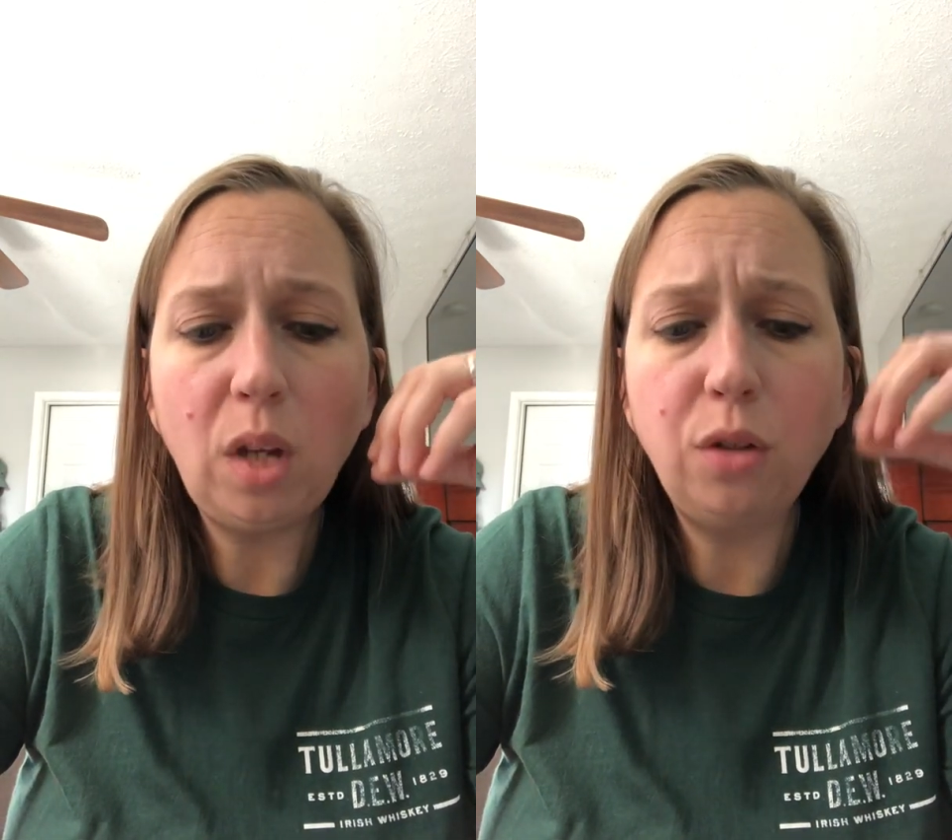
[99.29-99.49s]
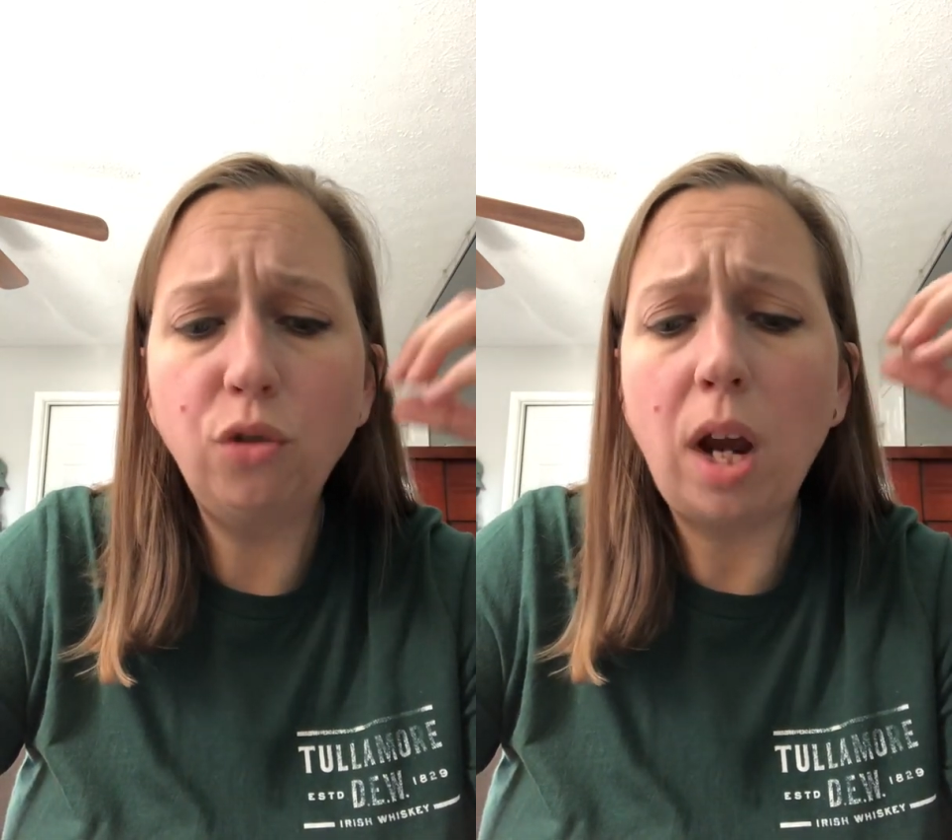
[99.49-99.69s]

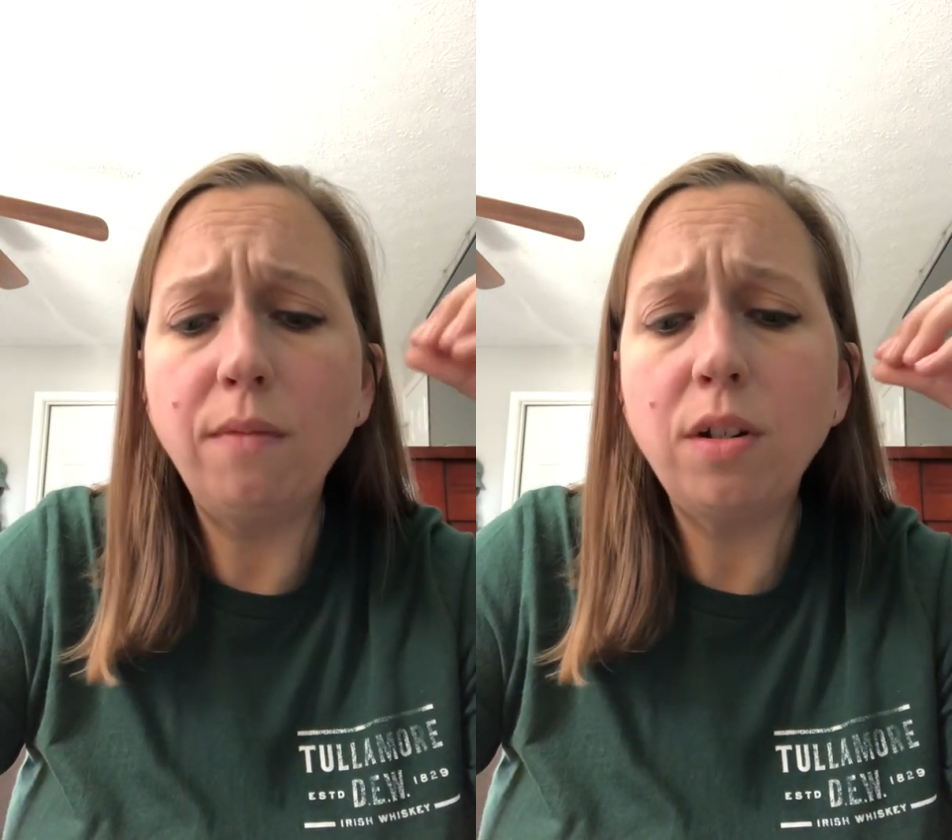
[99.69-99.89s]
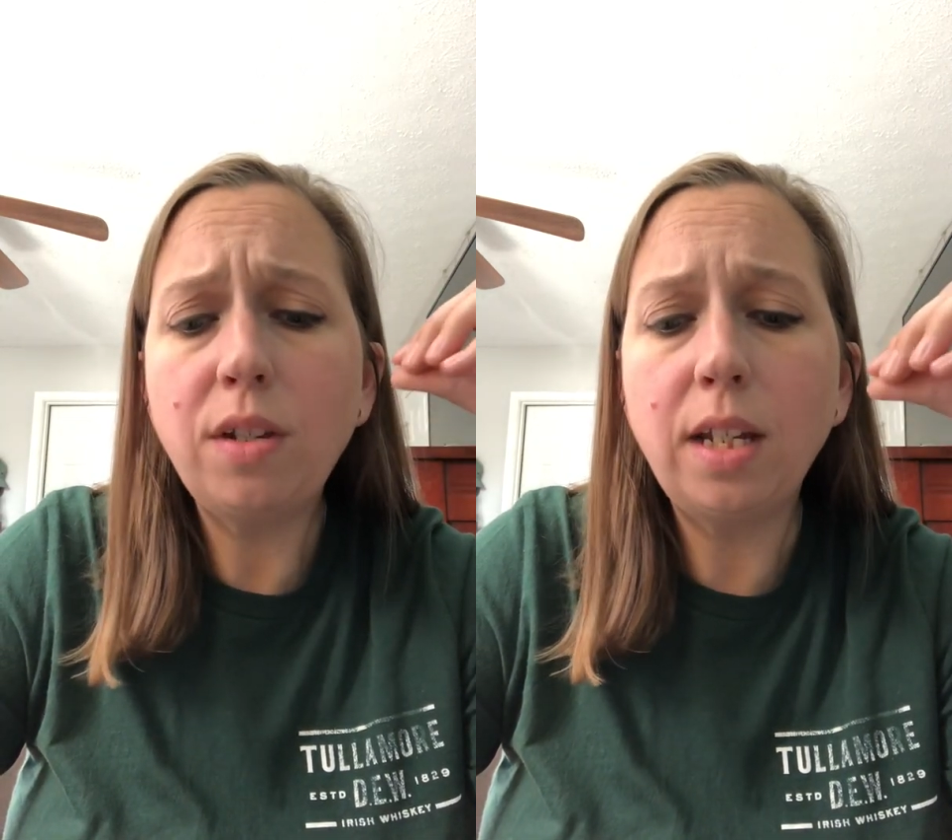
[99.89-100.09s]

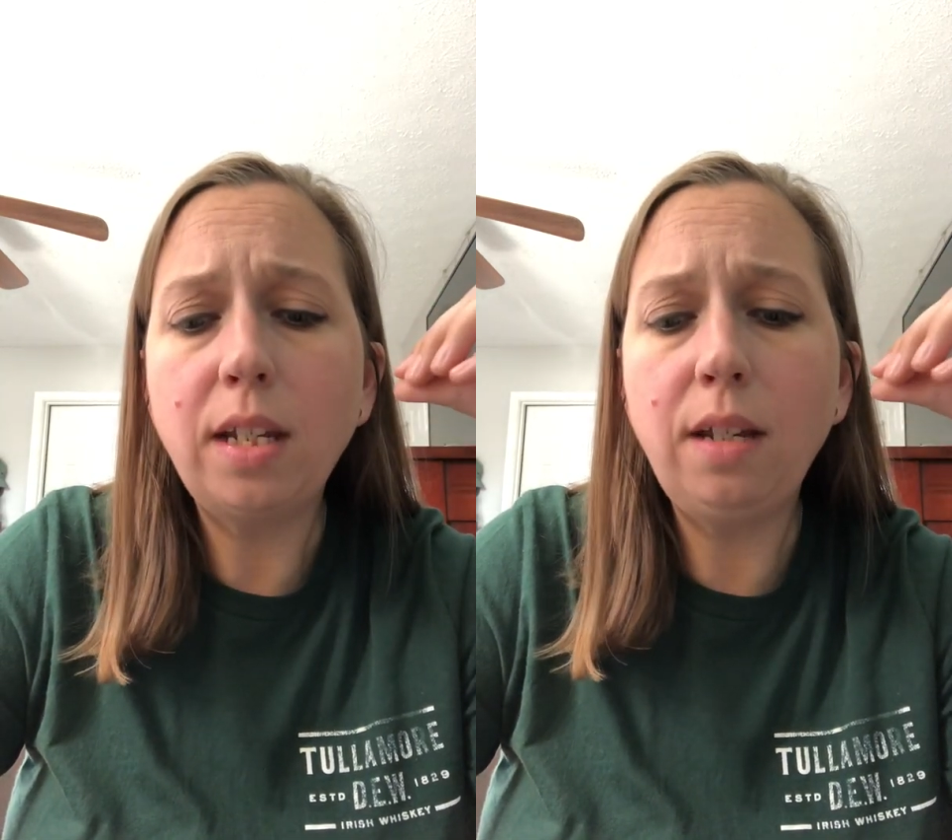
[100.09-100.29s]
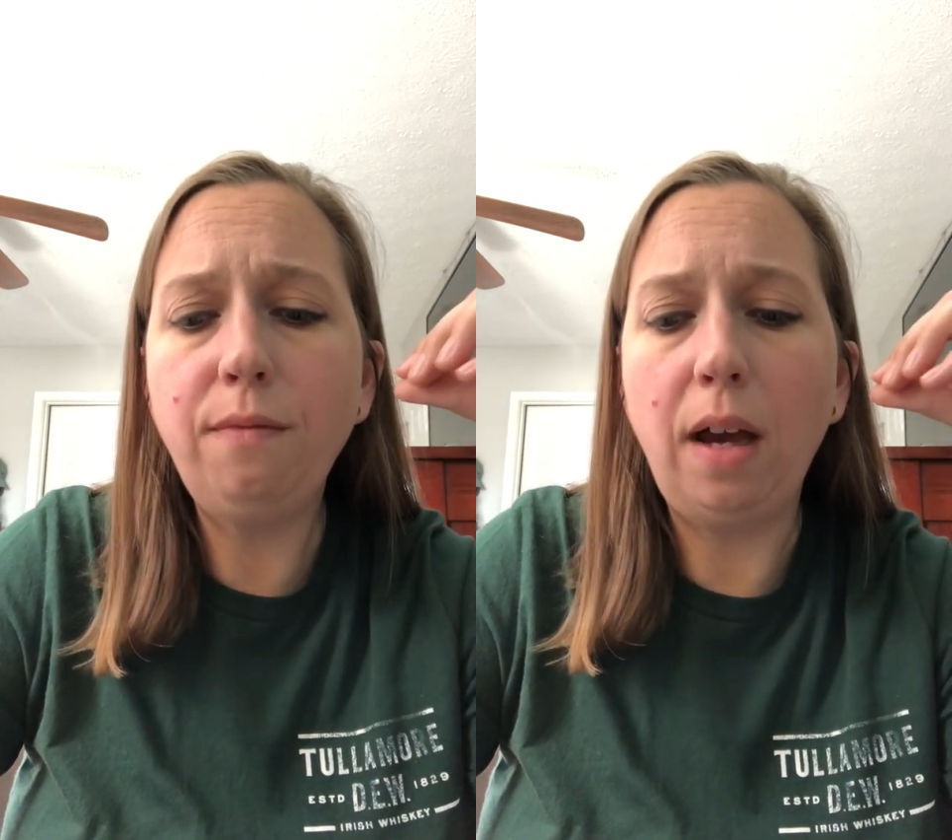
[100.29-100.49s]
drivers
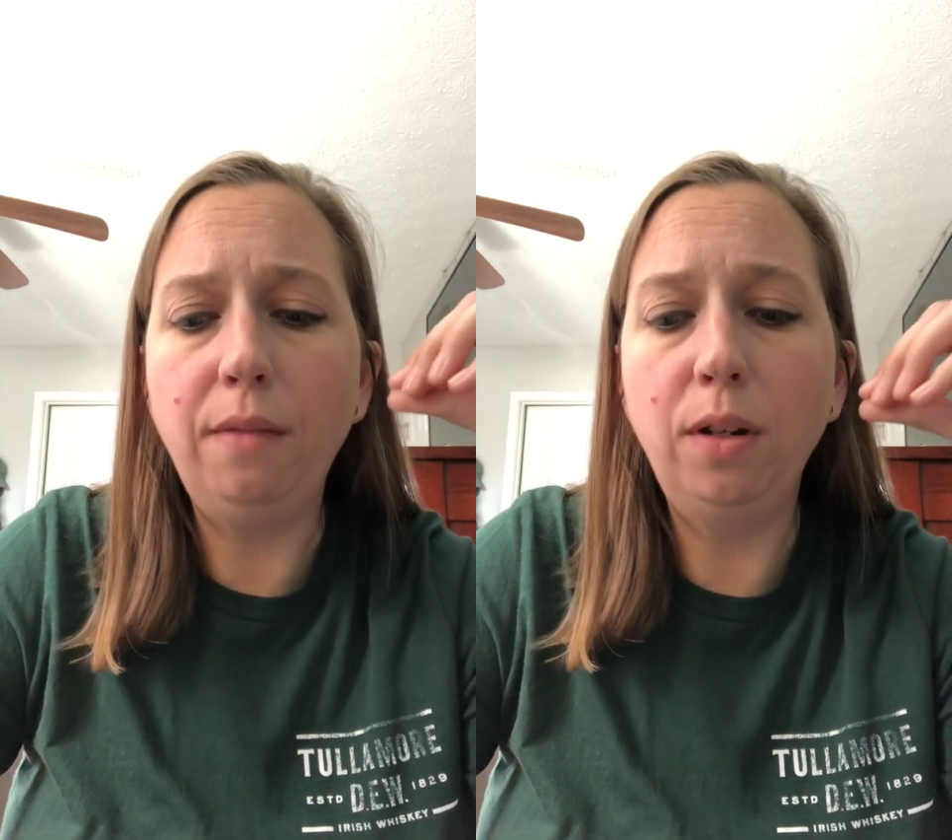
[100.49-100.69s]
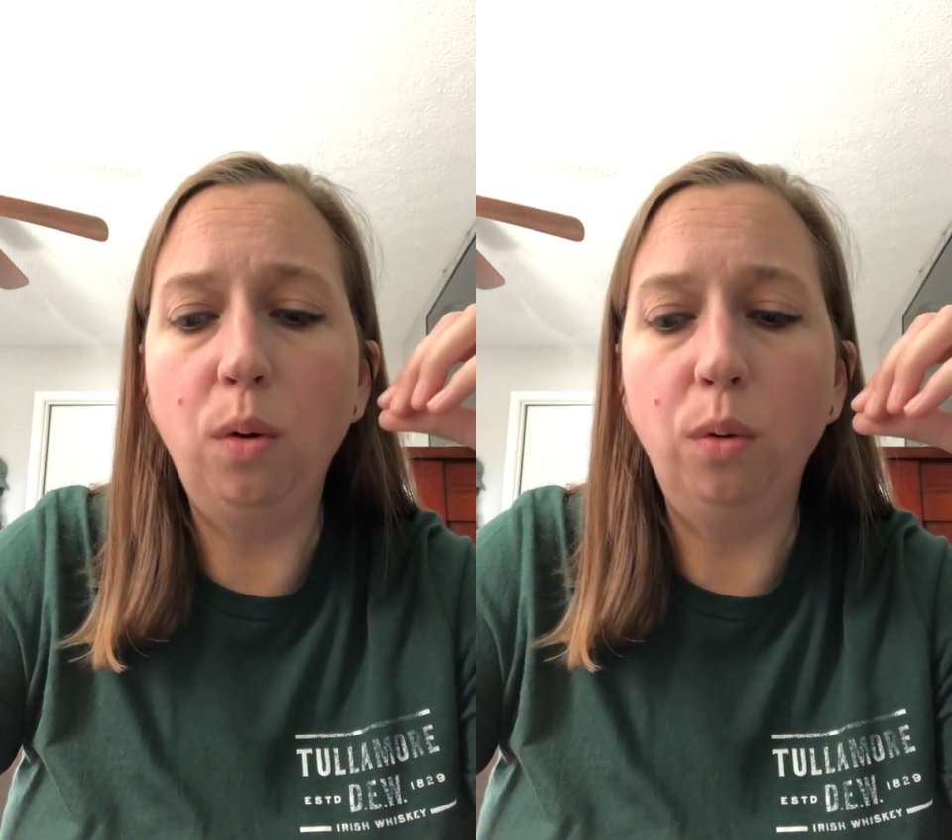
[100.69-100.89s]
65
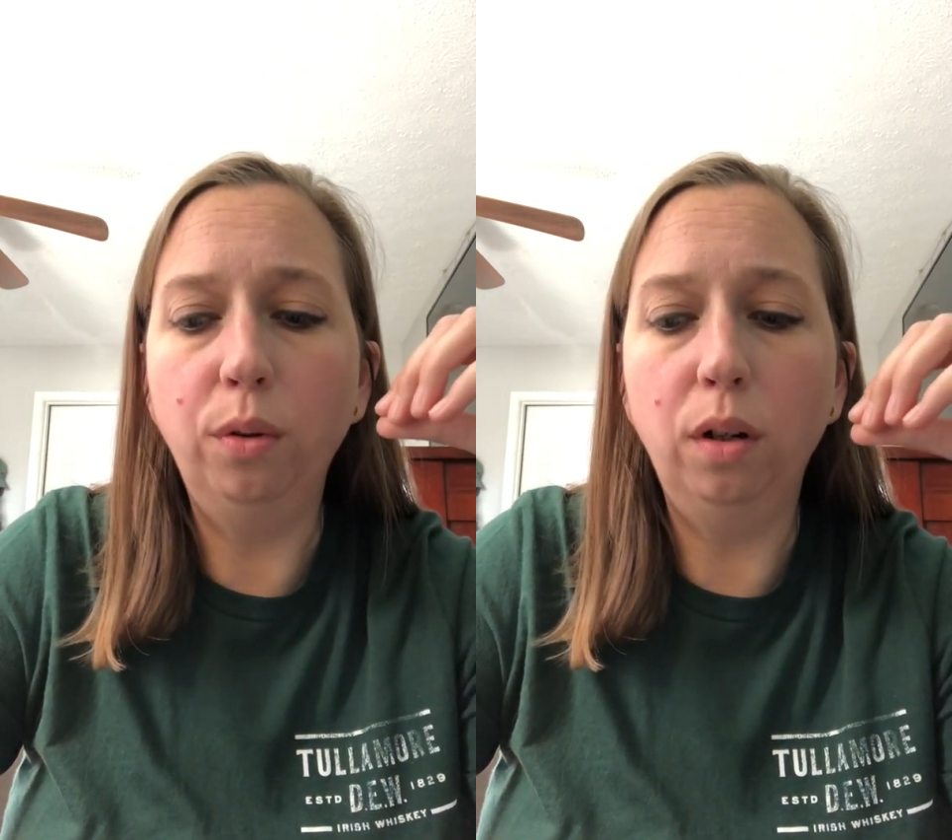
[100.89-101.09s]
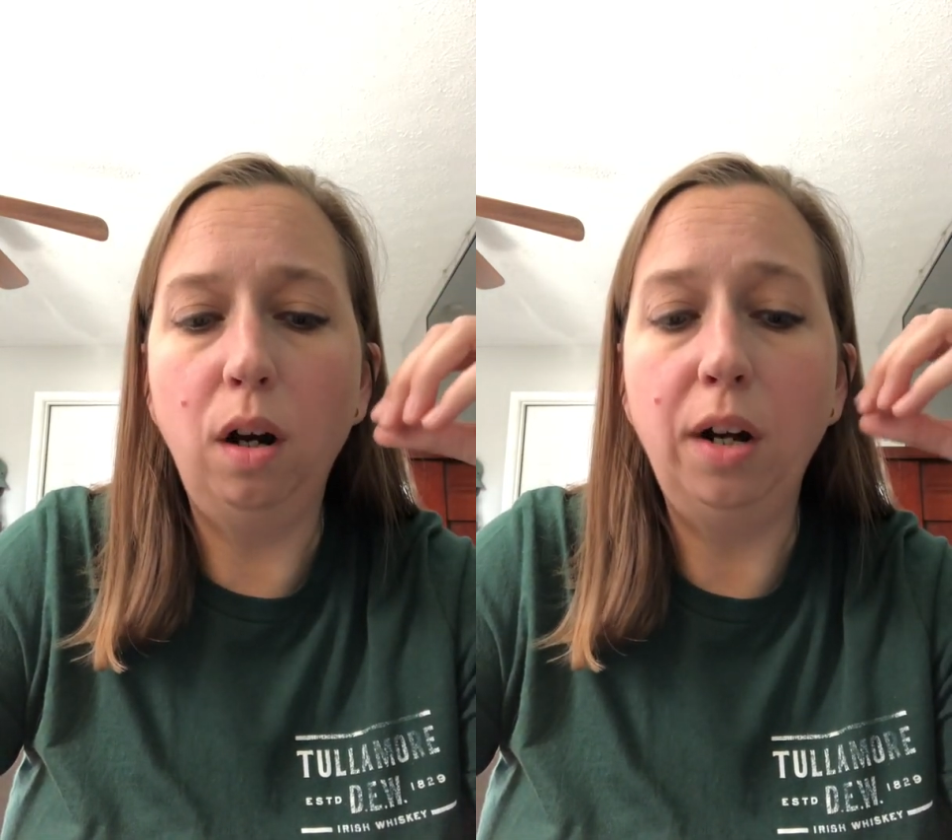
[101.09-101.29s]
and
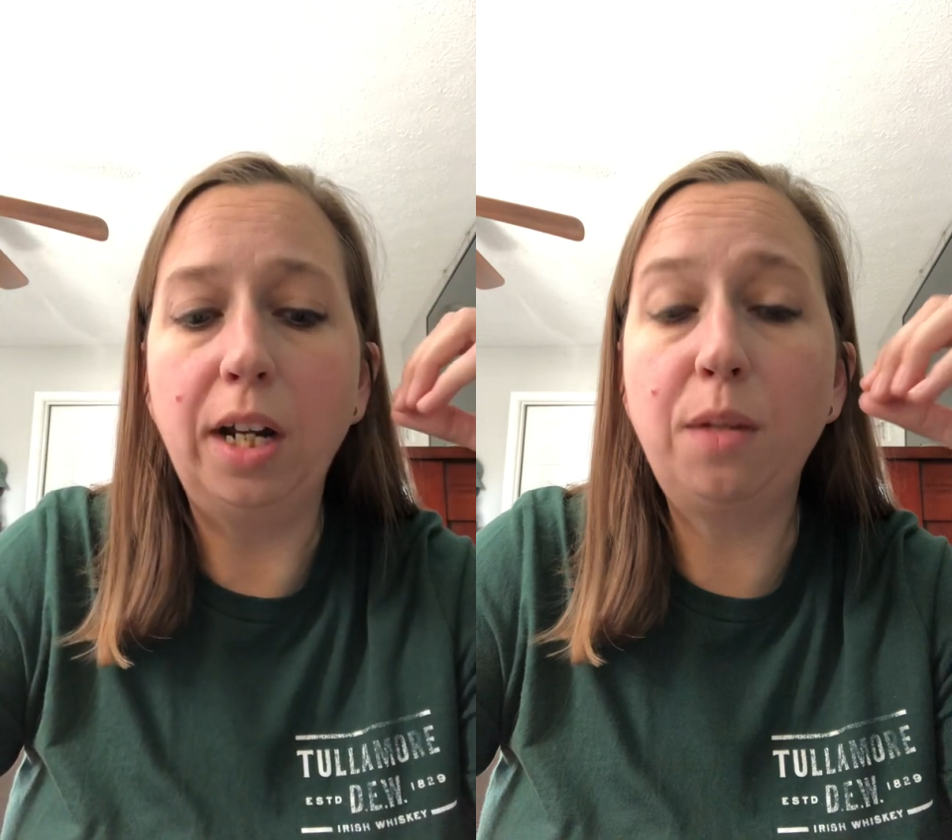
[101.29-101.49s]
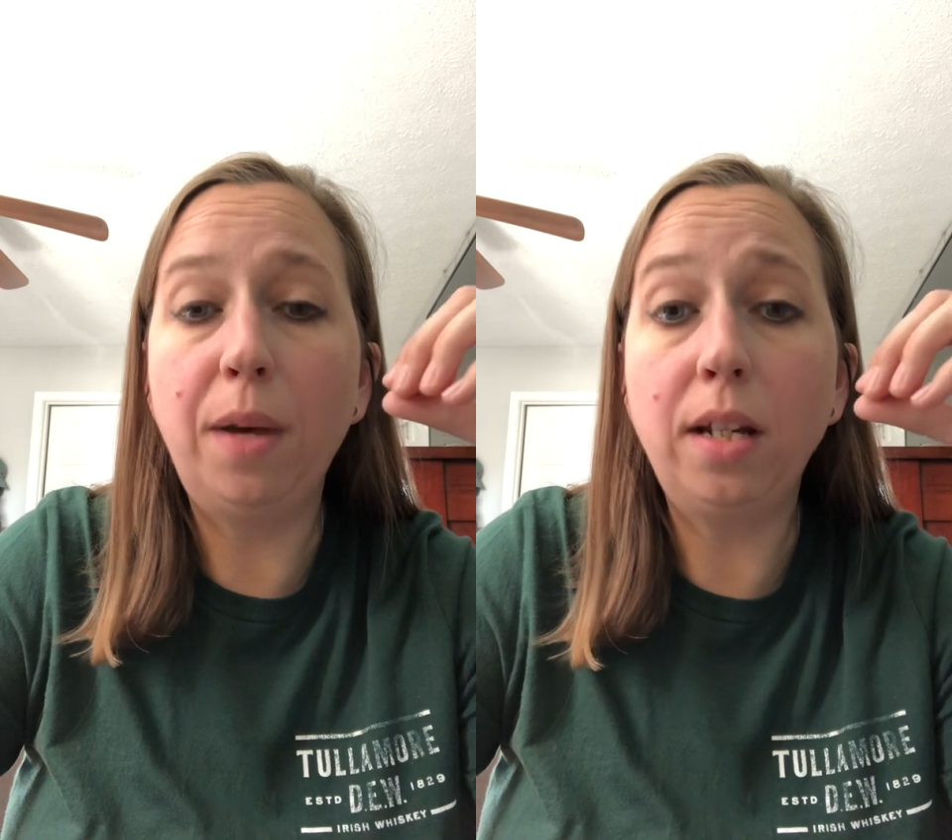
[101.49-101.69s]
older are
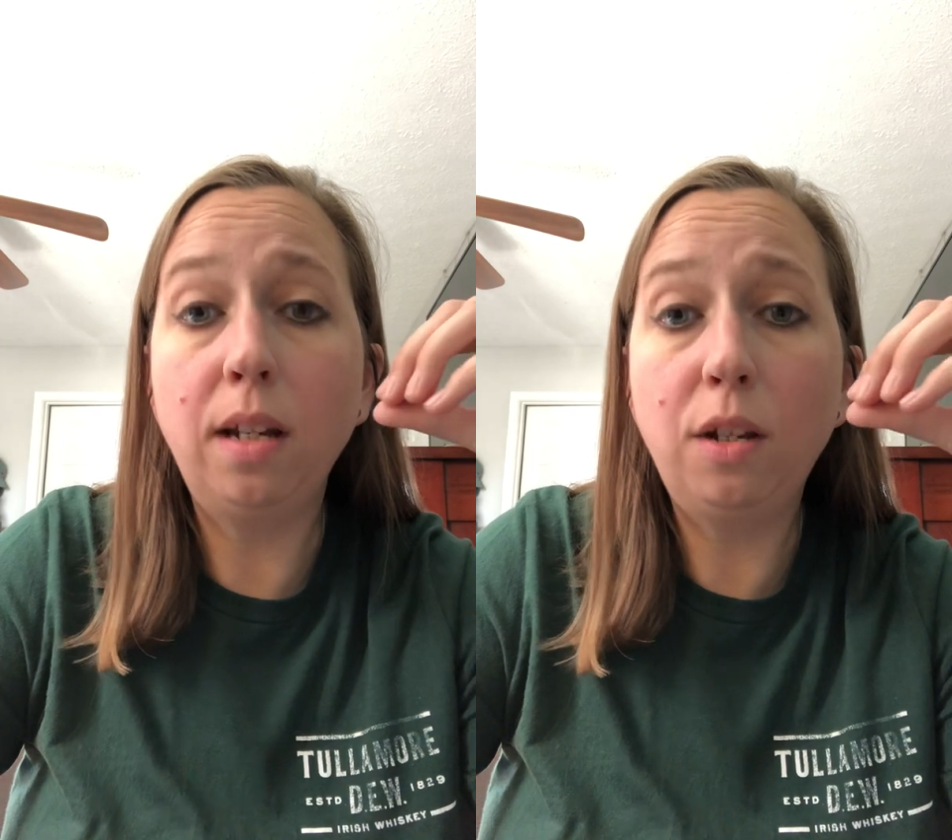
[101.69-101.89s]
expected